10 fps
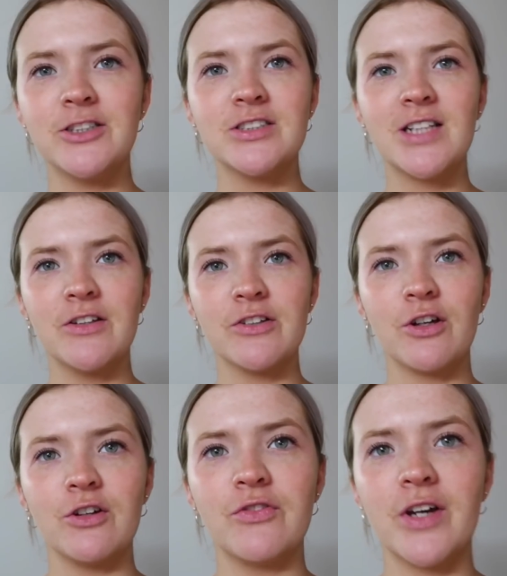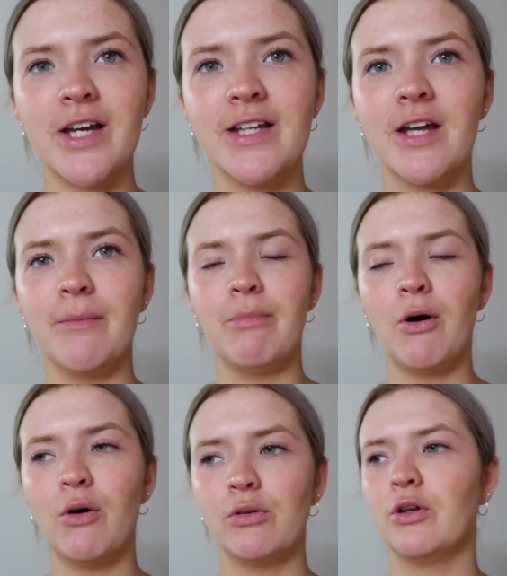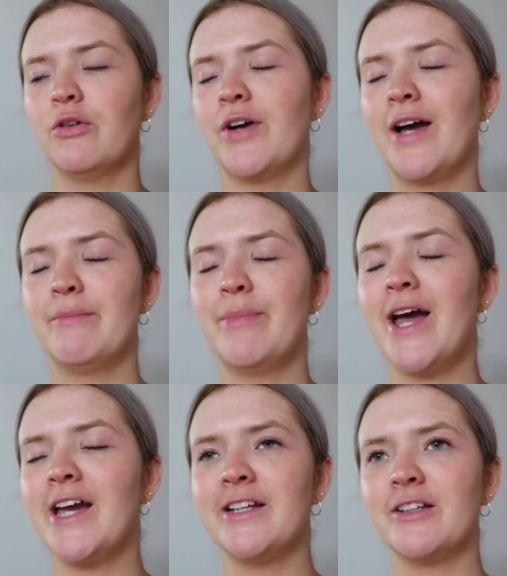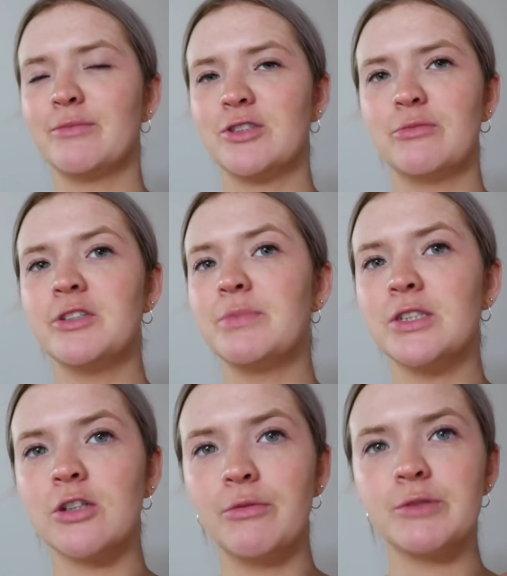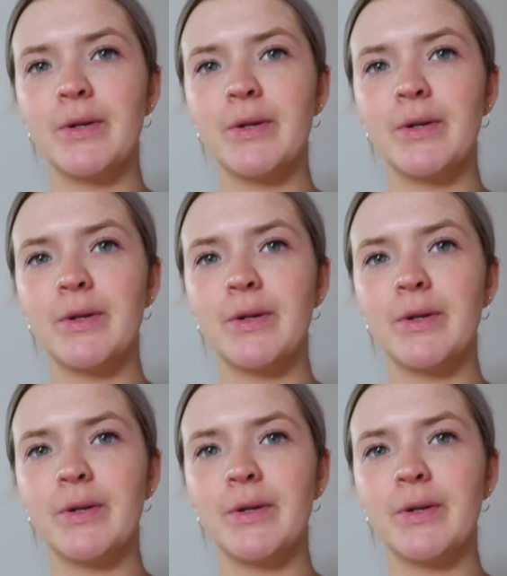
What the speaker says: just sat on the sofa in a ball of pain because my stomach's been so much